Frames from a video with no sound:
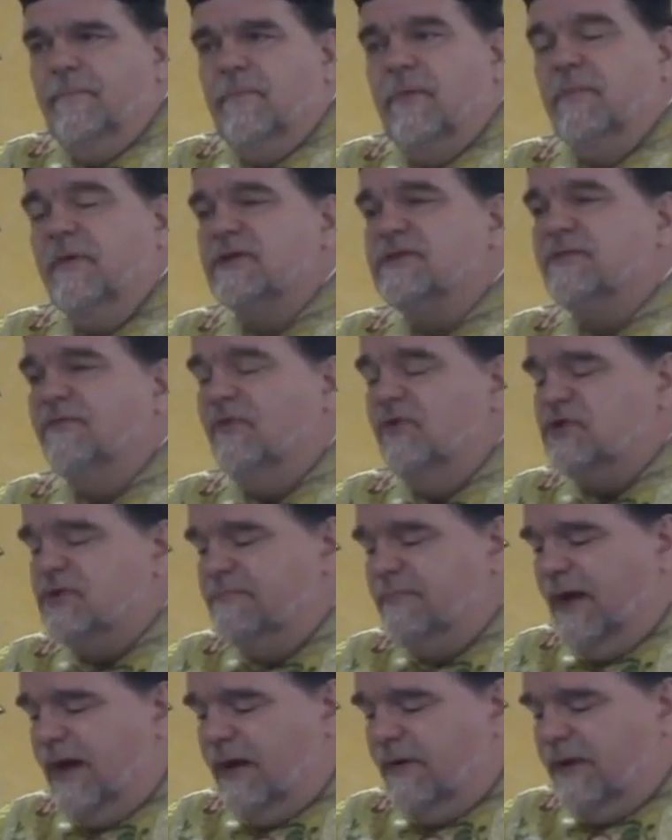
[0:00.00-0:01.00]
The Blessed
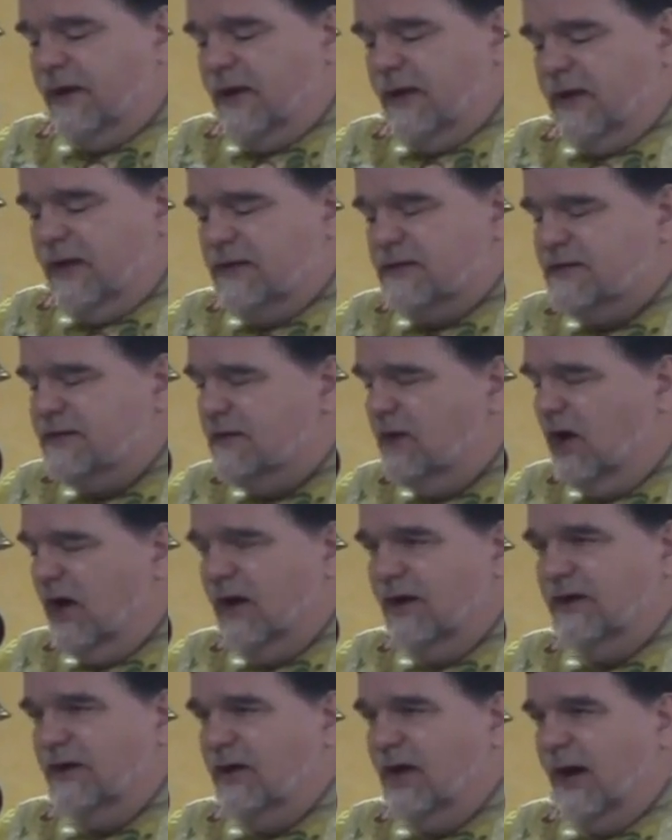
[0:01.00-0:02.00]
Virgin Mary is
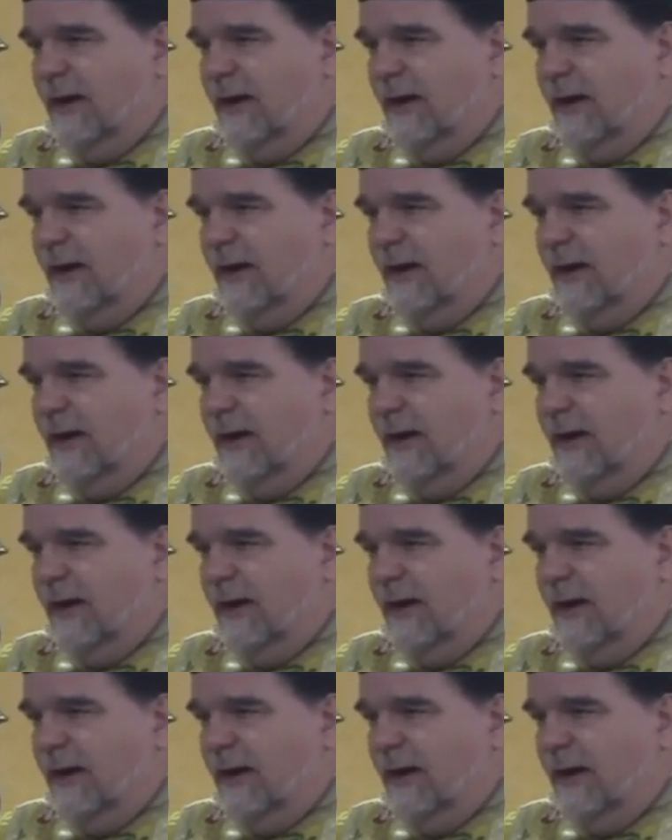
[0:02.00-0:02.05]
not an